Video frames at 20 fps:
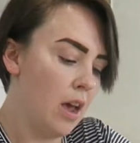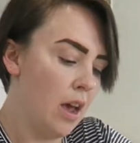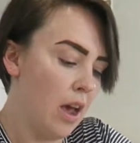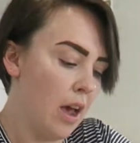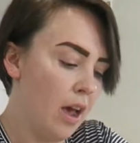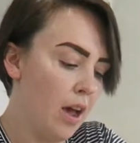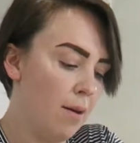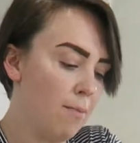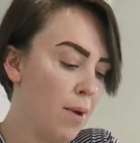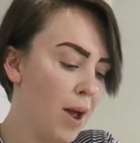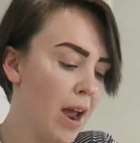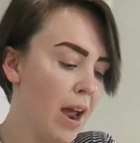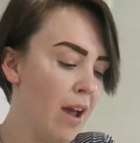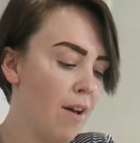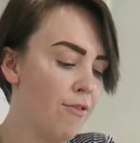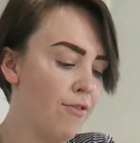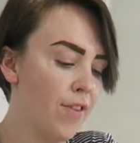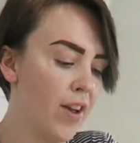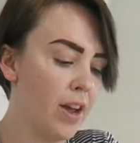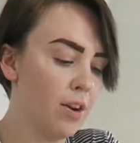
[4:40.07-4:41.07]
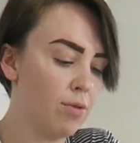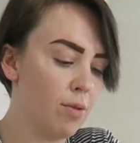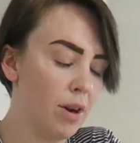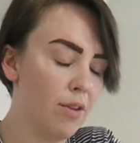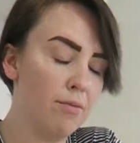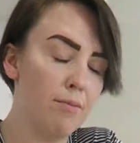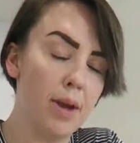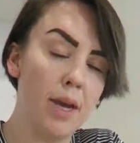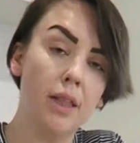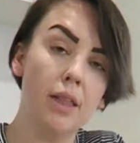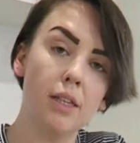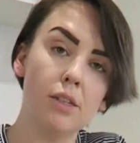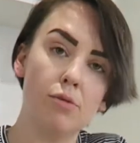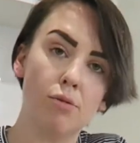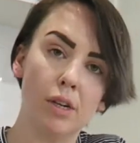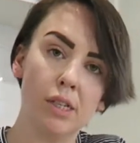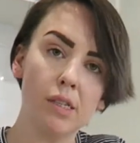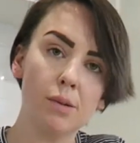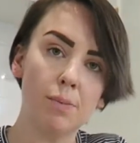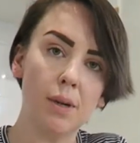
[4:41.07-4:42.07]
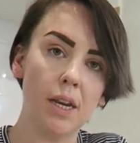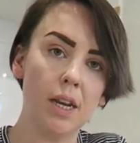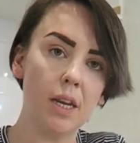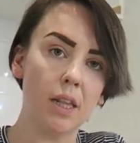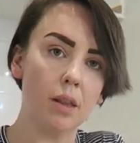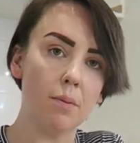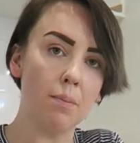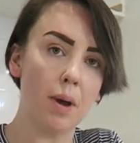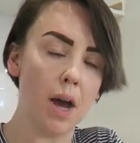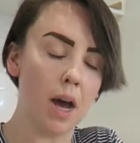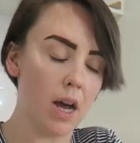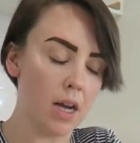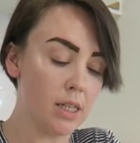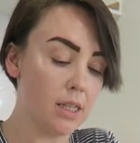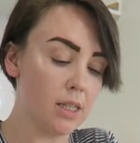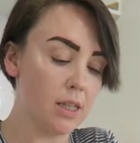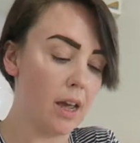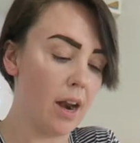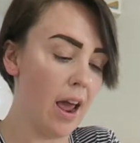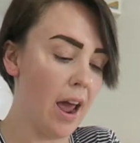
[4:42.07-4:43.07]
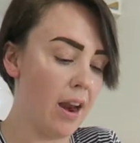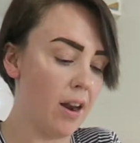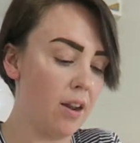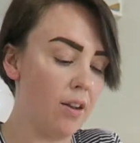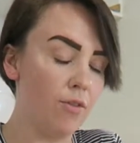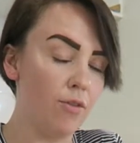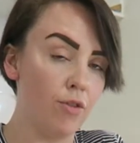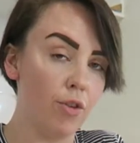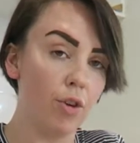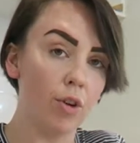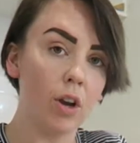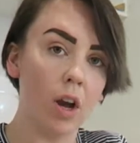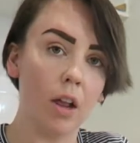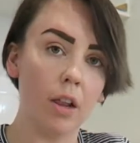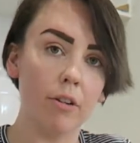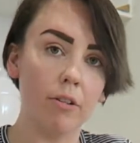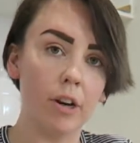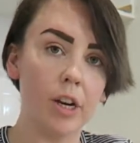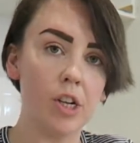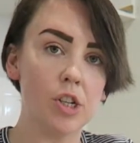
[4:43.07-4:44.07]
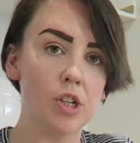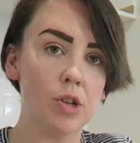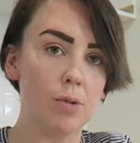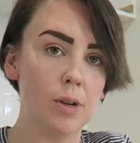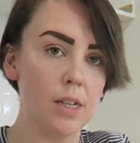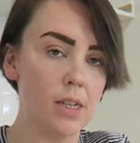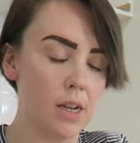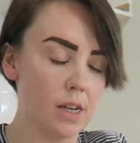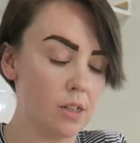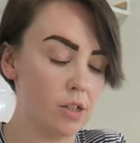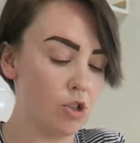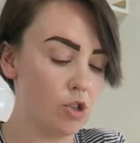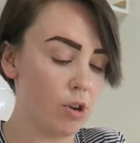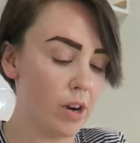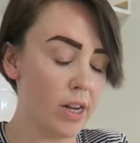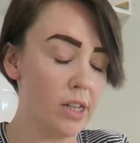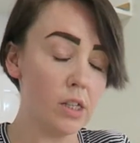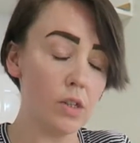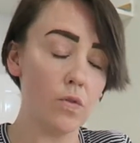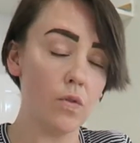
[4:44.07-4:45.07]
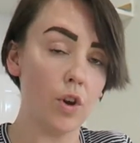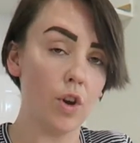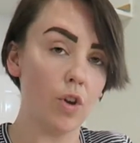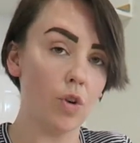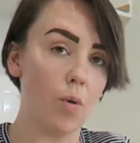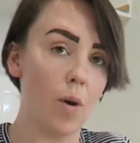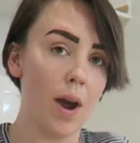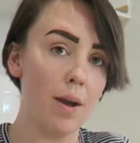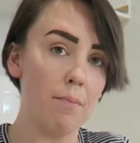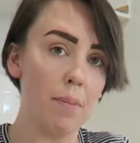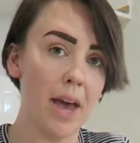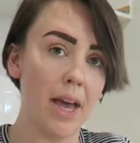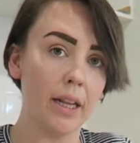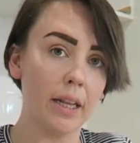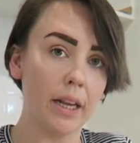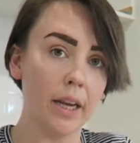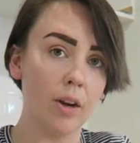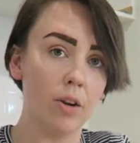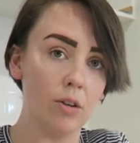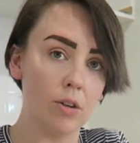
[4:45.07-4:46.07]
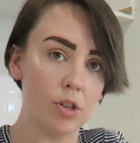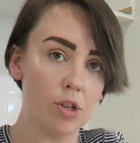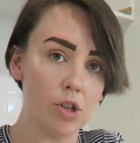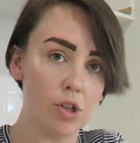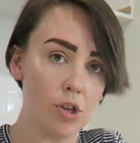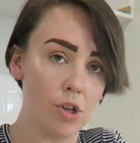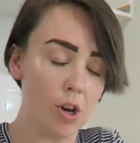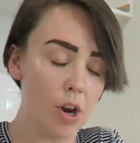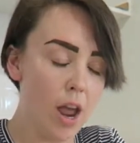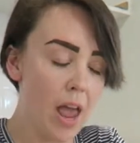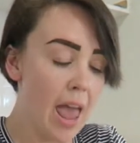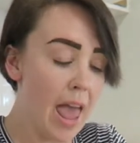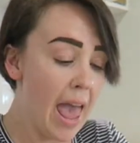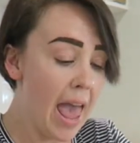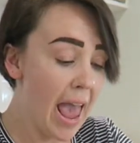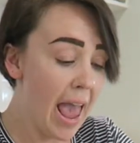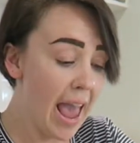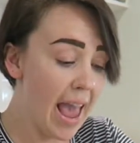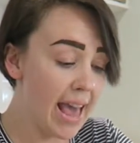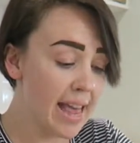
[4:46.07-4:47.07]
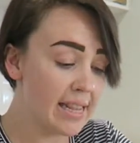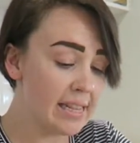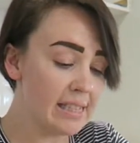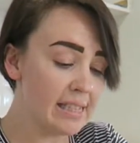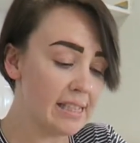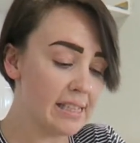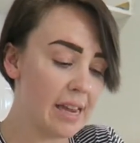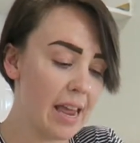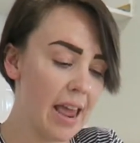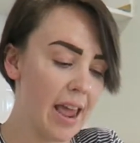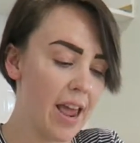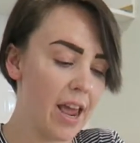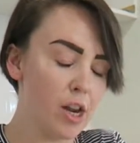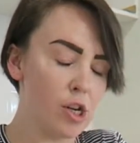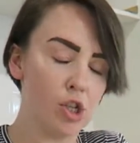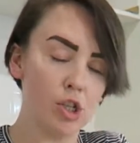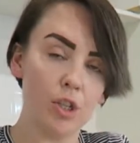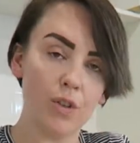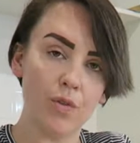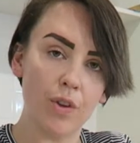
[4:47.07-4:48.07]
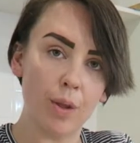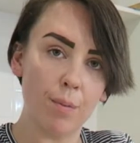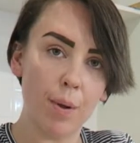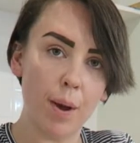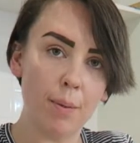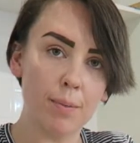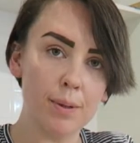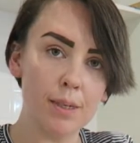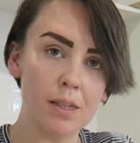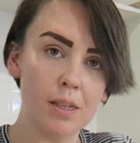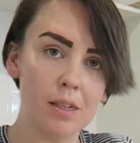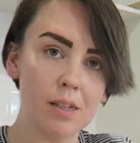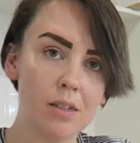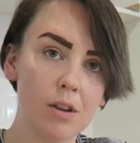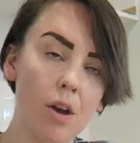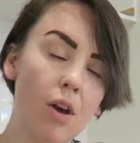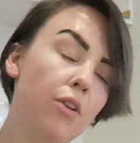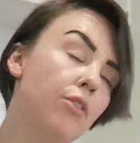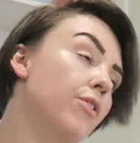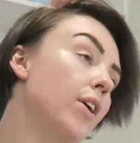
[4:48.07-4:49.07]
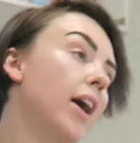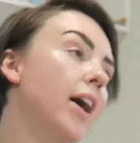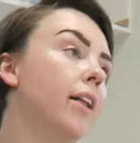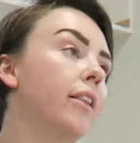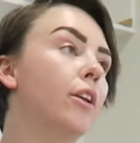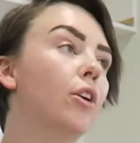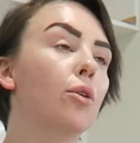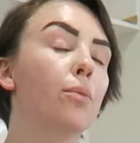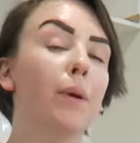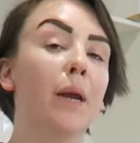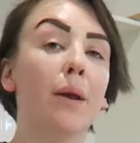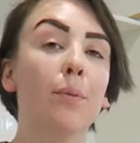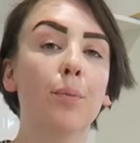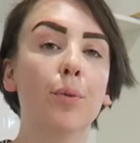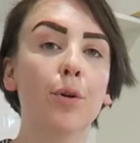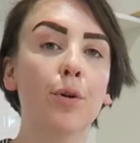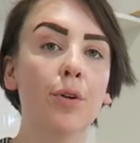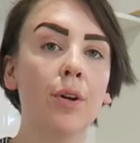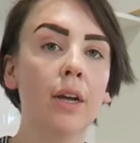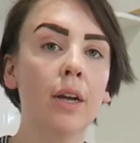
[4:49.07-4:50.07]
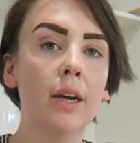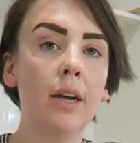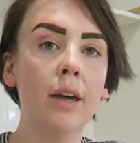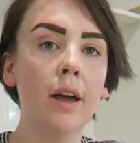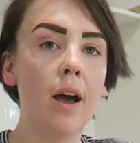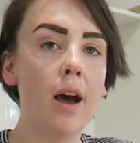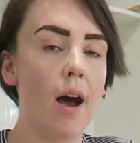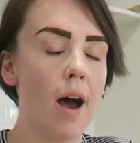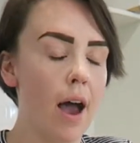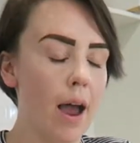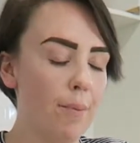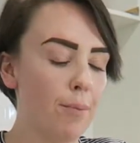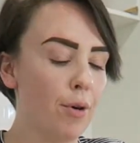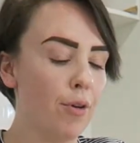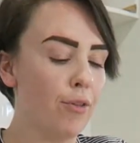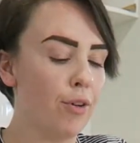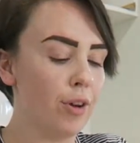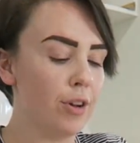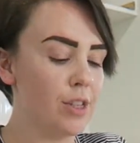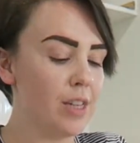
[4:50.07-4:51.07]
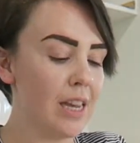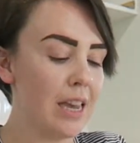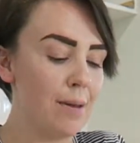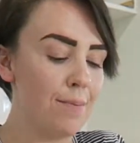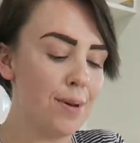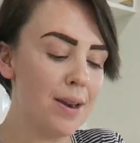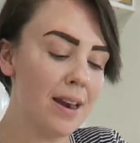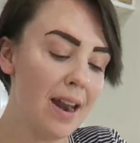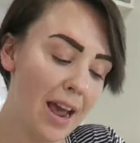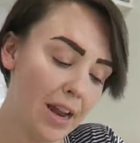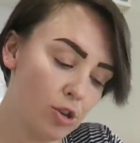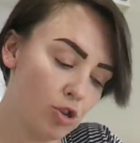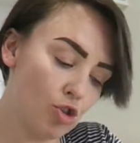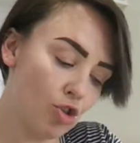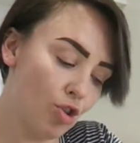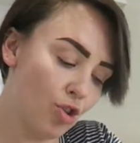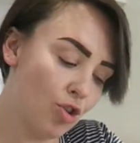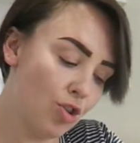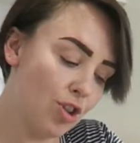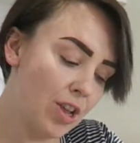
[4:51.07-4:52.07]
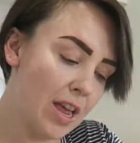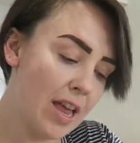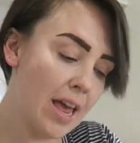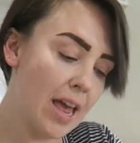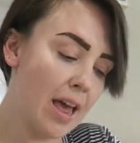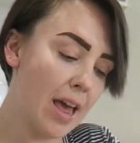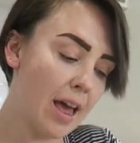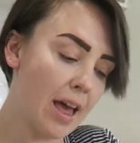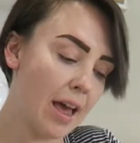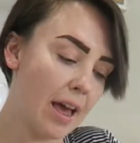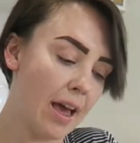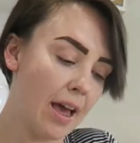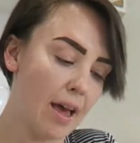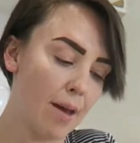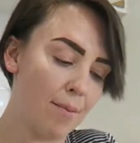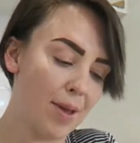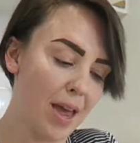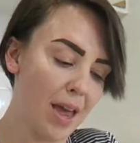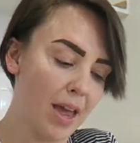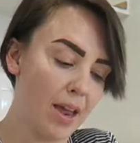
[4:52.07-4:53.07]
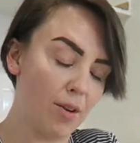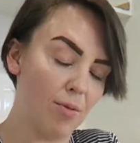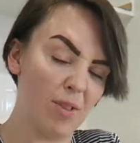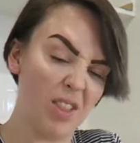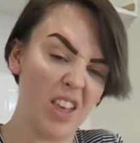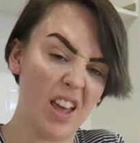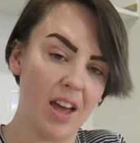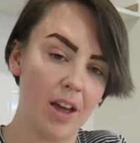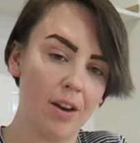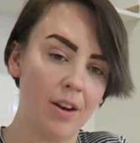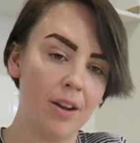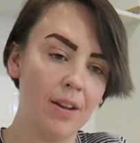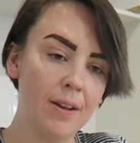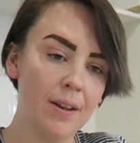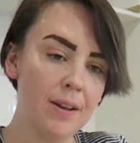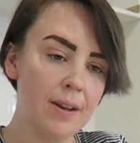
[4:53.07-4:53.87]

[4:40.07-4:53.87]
I have found when I've made this recipe in the past that adding food coloring to it does transfer quite badly onto hands, and just for the purposes of our little people, I prefer to keep it natural and without